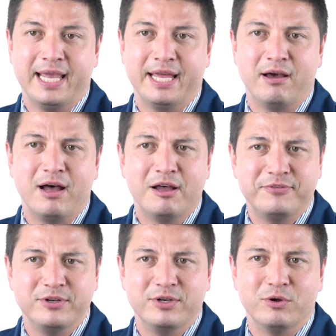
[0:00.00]
And
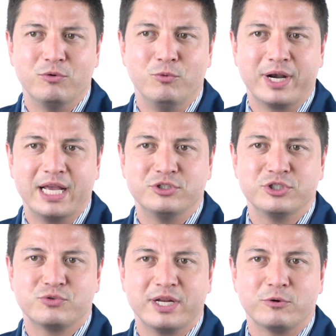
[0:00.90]
often what I
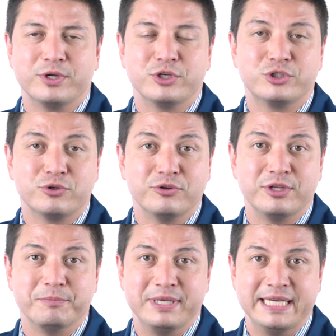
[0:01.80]
just try to reassure
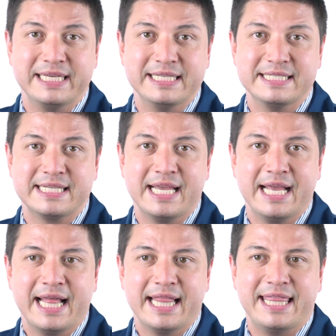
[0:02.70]
them is
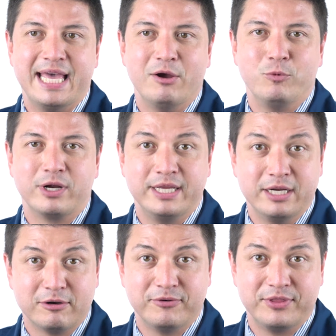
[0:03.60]
that we're
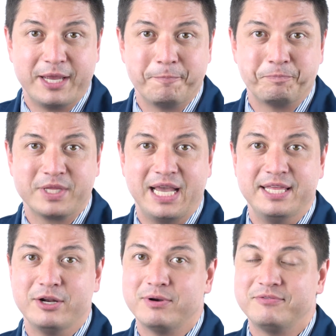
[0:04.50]
here for them and
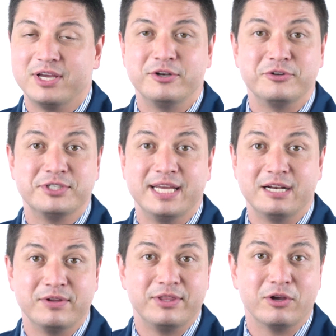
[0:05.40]
they don't have to understand
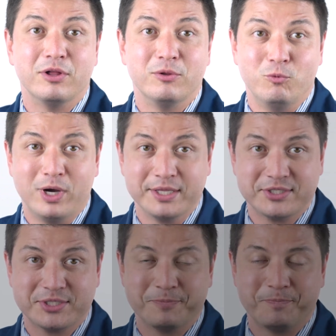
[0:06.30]
everything all at once.